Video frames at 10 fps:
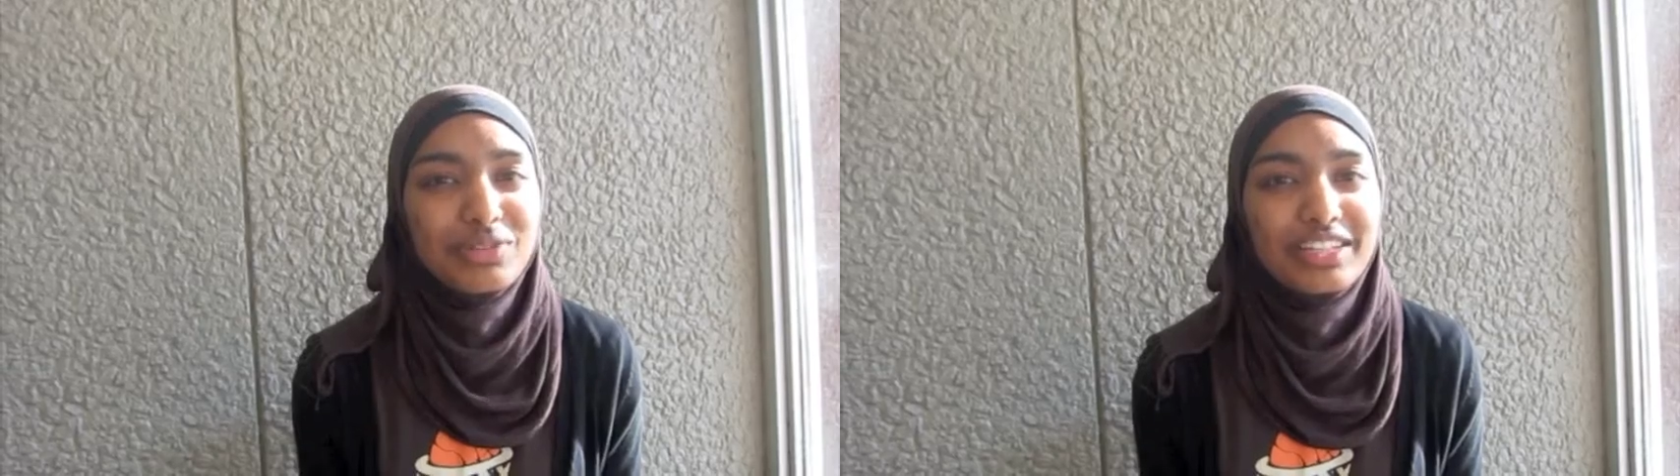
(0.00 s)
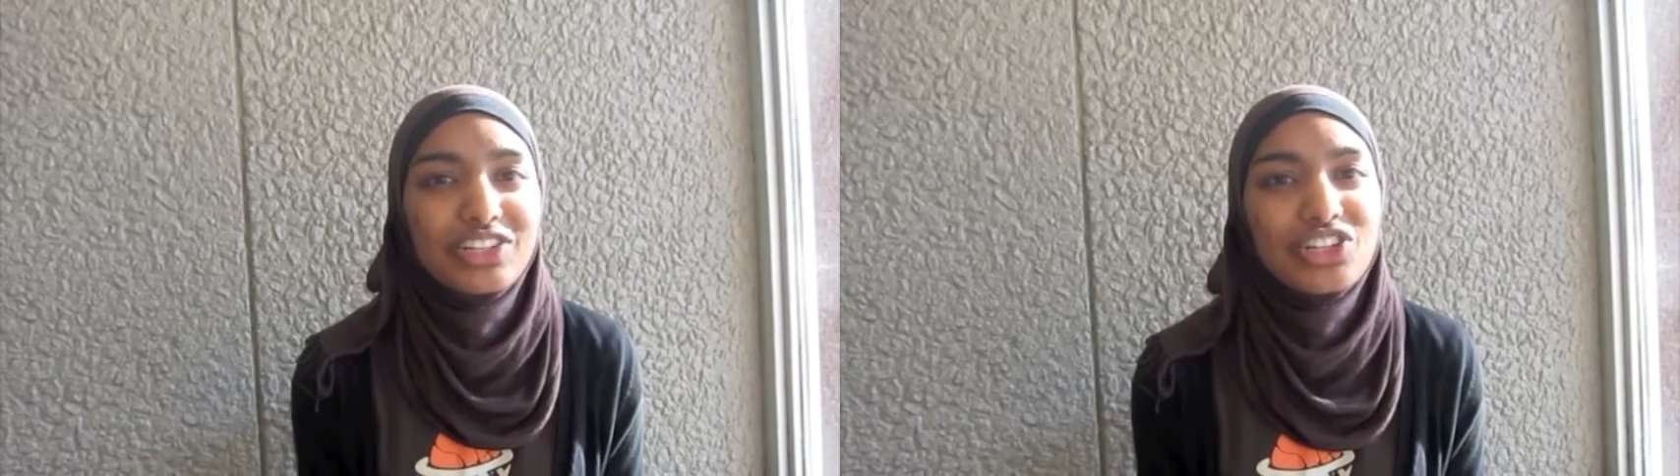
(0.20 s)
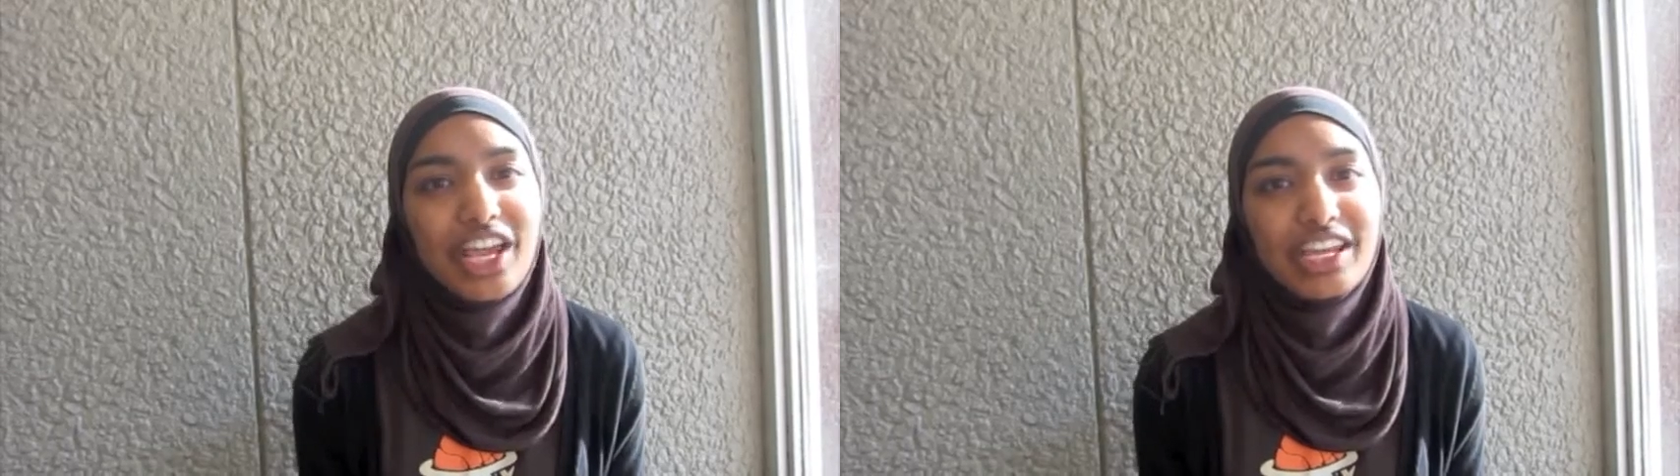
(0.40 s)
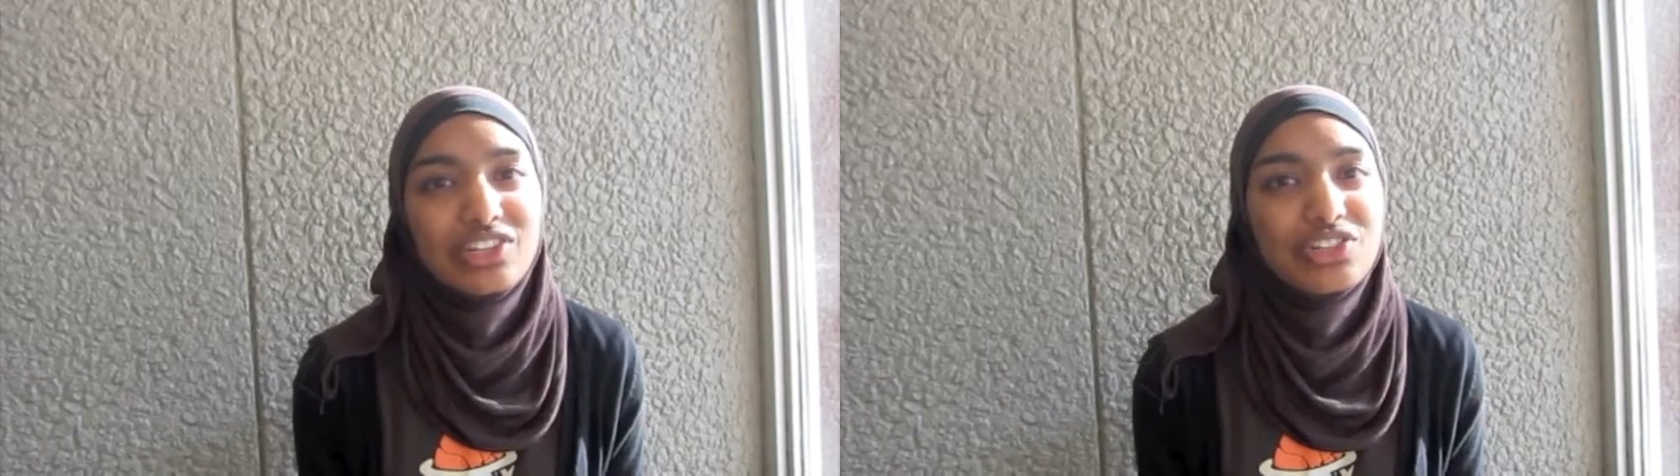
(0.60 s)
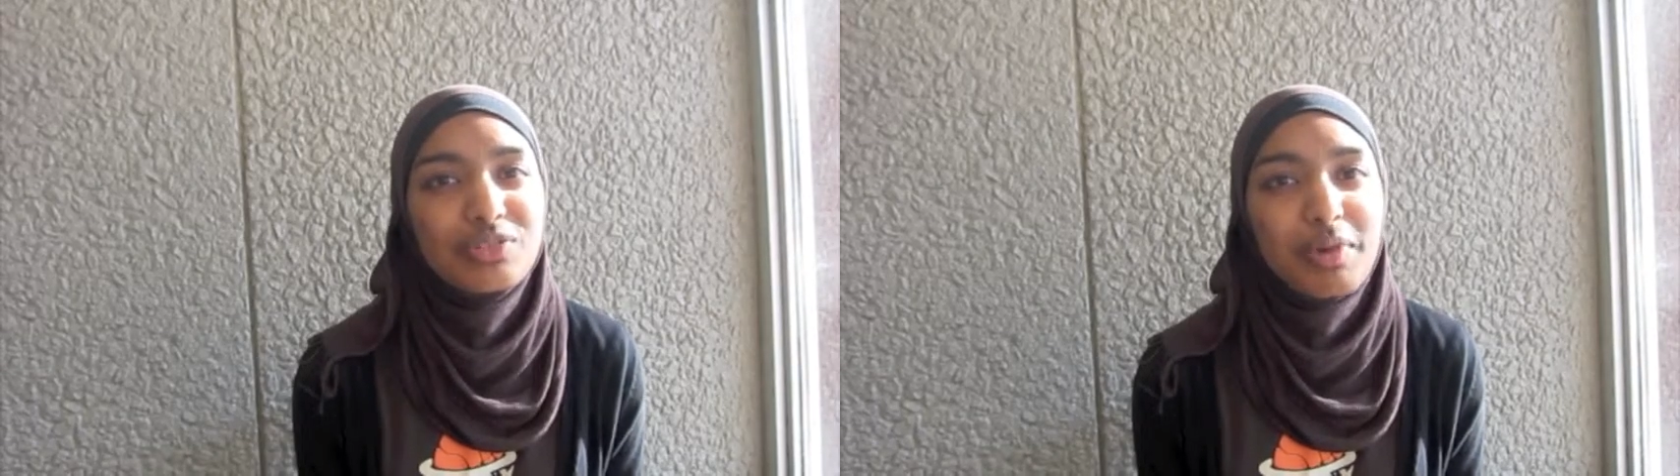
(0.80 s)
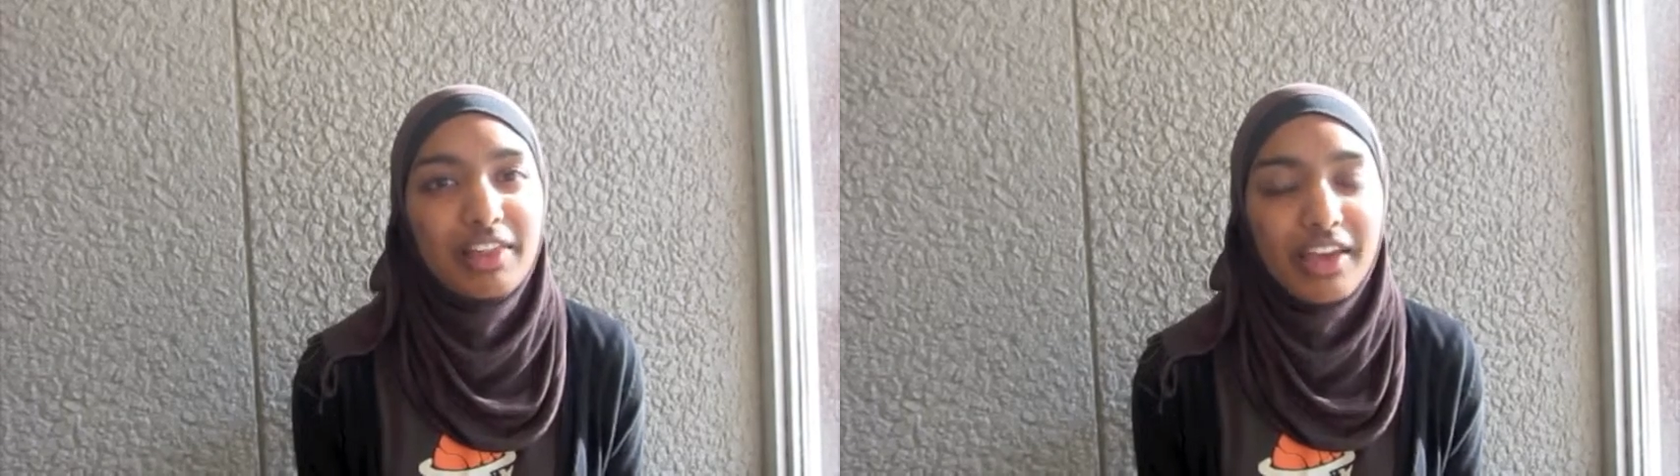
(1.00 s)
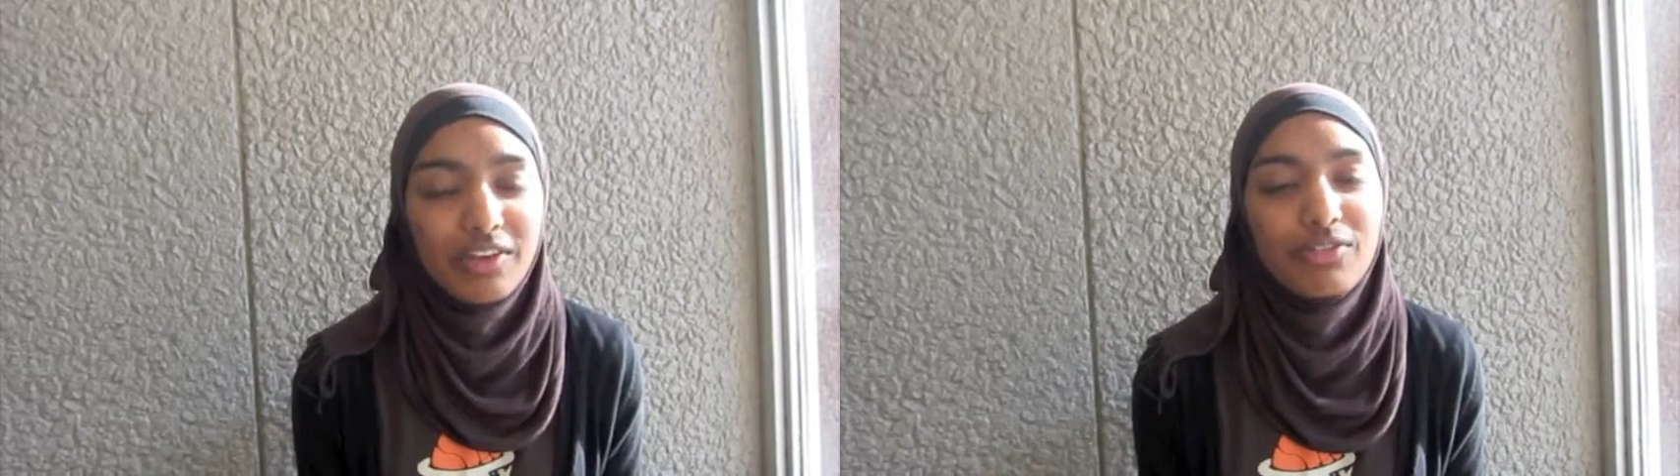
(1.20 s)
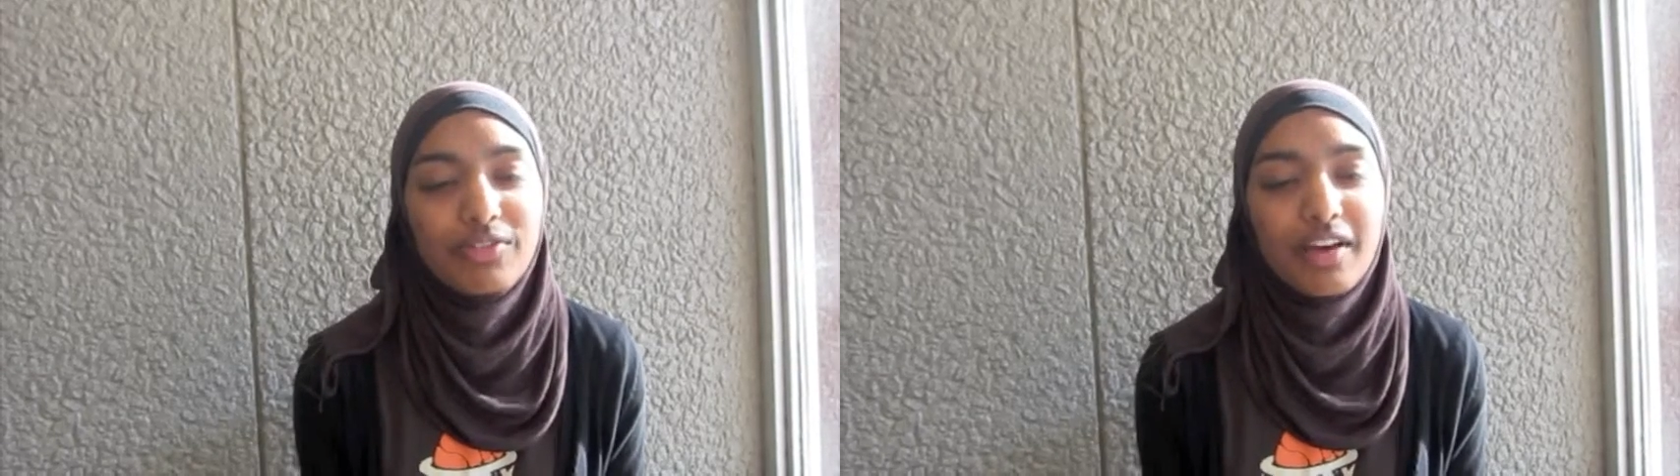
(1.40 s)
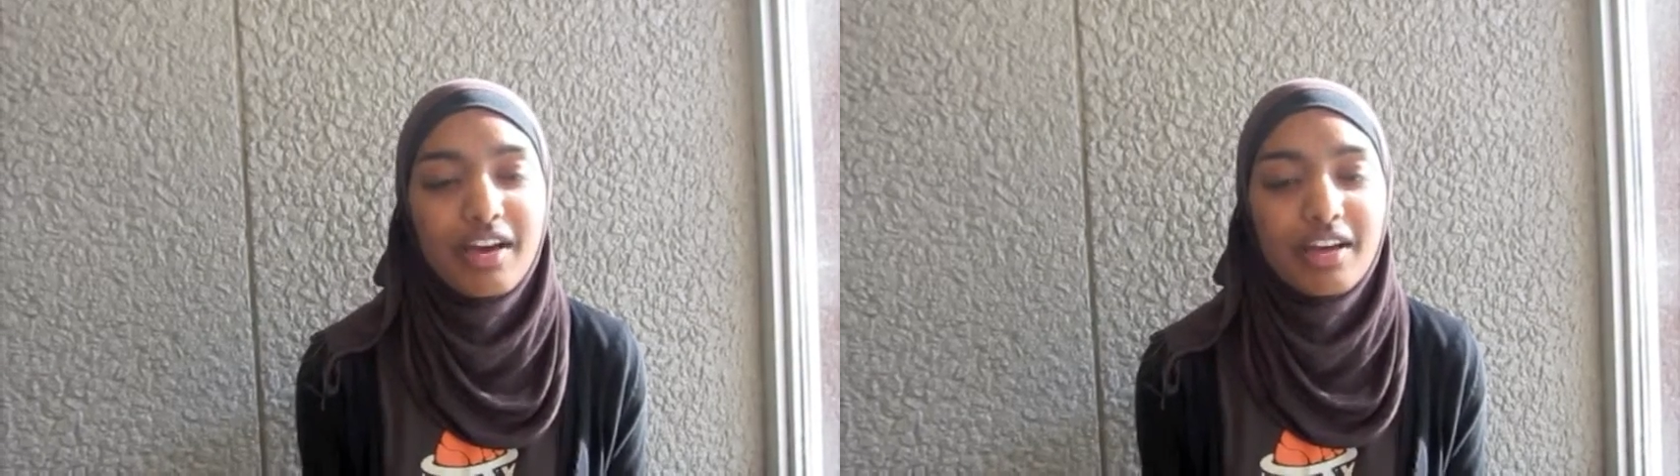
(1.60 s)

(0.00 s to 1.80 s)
really changed my life